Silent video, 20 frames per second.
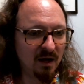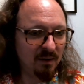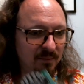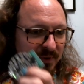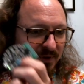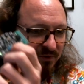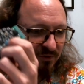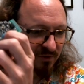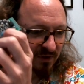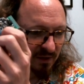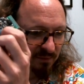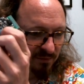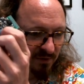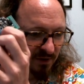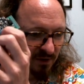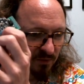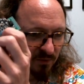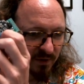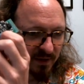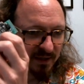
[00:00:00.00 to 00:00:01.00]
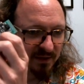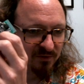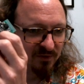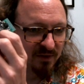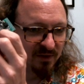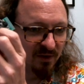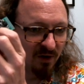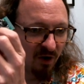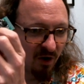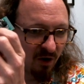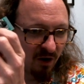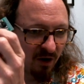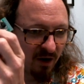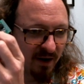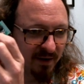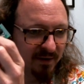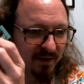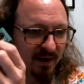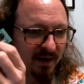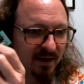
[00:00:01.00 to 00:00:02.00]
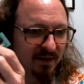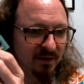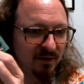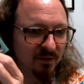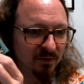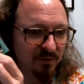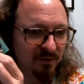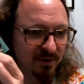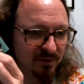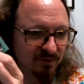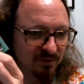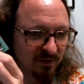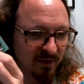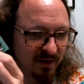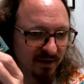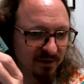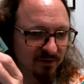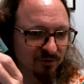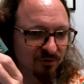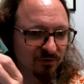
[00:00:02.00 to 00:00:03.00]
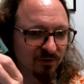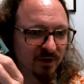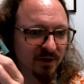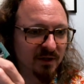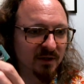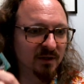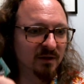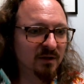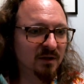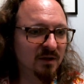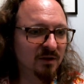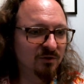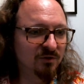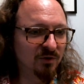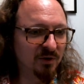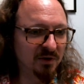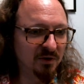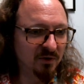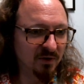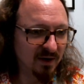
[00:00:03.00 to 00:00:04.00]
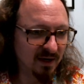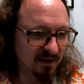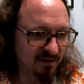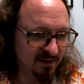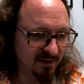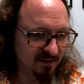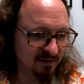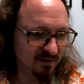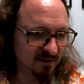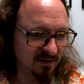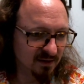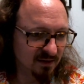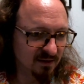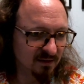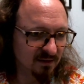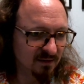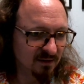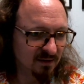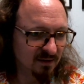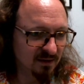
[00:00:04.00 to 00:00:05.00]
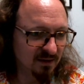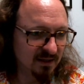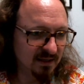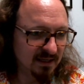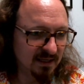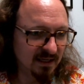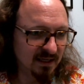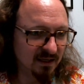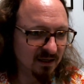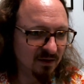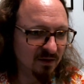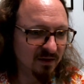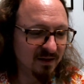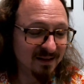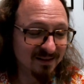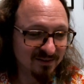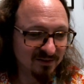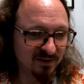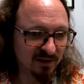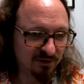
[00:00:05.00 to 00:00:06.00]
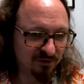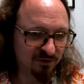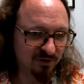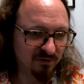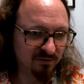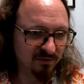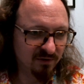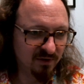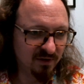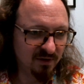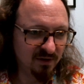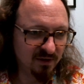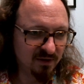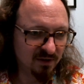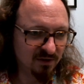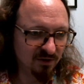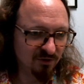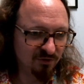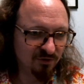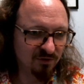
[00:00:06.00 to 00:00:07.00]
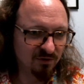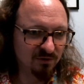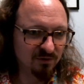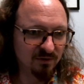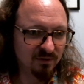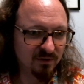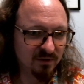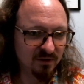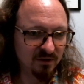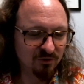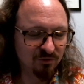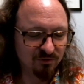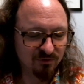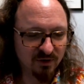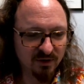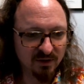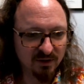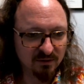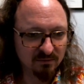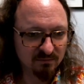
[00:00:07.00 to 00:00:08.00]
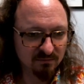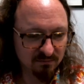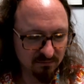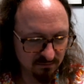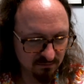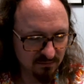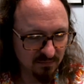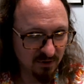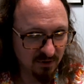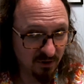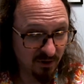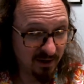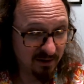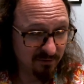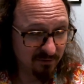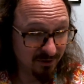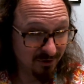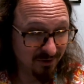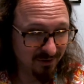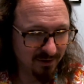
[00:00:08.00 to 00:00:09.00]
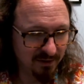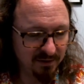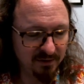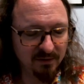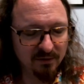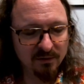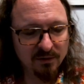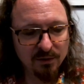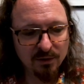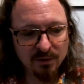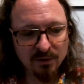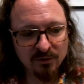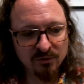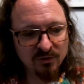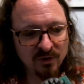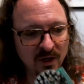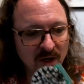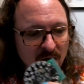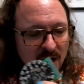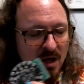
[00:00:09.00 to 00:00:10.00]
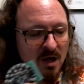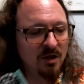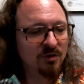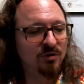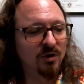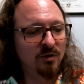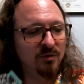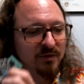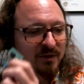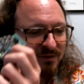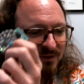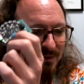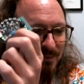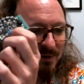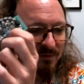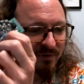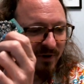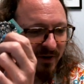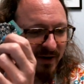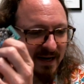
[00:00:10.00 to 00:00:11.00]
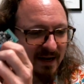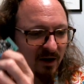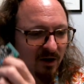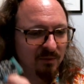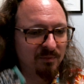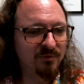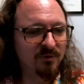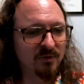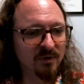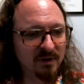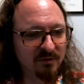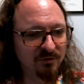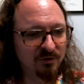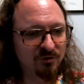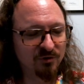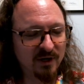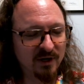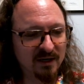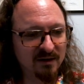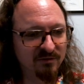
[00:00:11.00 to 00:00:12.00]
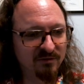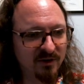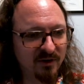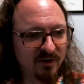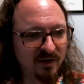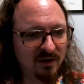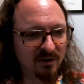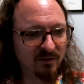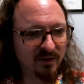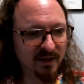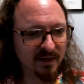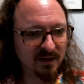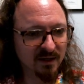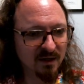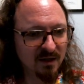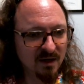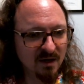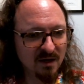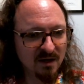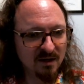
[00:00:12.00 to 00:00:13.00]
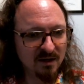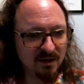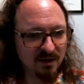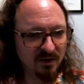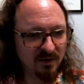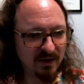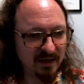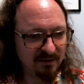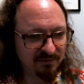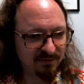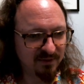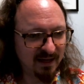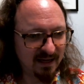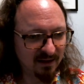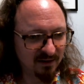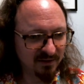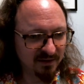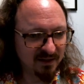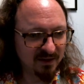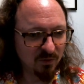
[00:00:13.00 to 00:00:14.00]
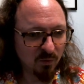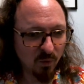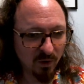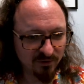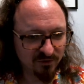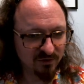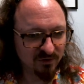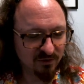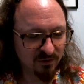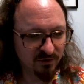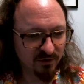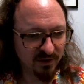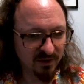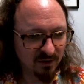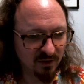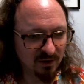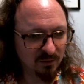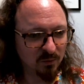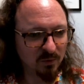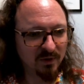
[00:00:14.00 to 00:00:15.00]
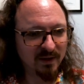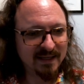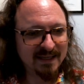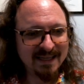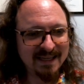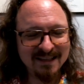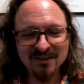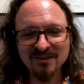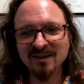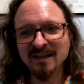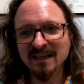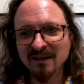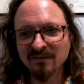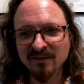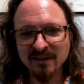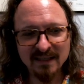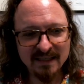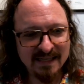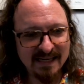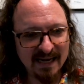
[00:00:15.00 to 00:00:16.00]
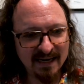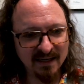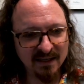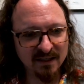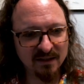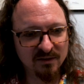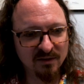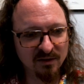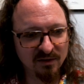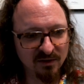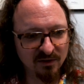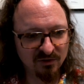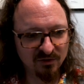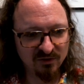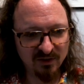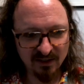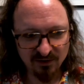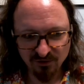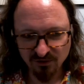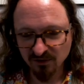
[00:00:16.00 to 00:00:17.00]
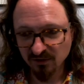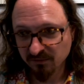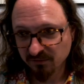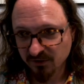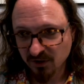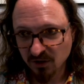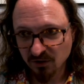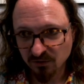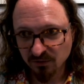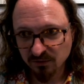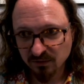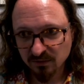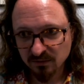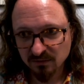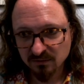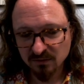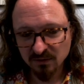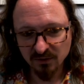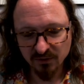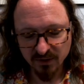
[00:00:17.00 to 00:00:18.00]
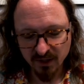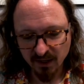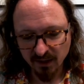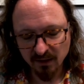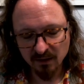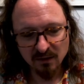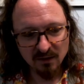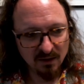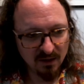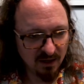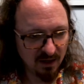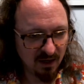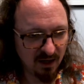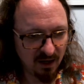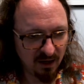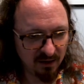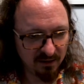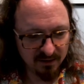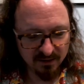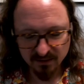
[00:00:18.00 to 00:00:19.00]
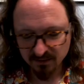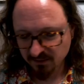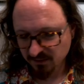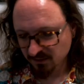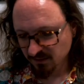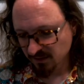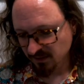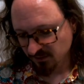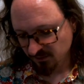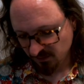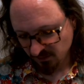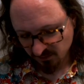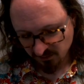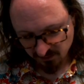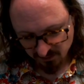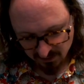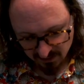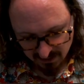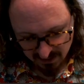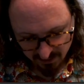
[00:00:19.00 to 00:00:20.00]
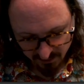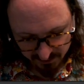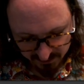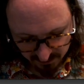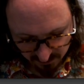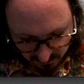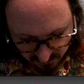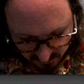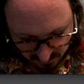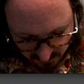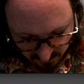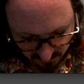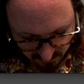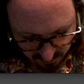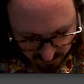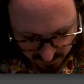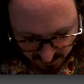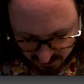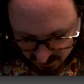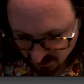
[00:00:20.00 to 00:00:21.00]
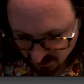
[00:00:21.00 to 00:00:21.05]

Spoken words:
Same thing when I see the on, I know this line is running, so I know anything in this section of the conditional is running, or I have a good idea that it is. So this can be very helpful if you're trying to figure out, like, if the LED wasn't turning on, well, like, is it even getting to this section of code, Okay, this is how I use this debugging